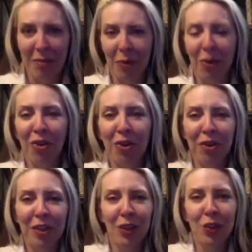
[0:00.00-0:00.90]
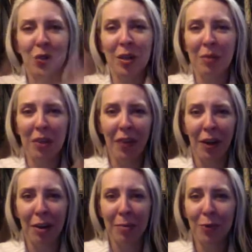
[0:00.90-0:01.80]
We're all extremely
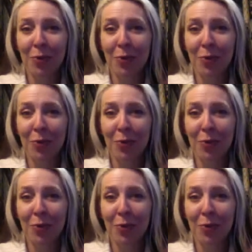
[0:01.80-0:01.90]
variable.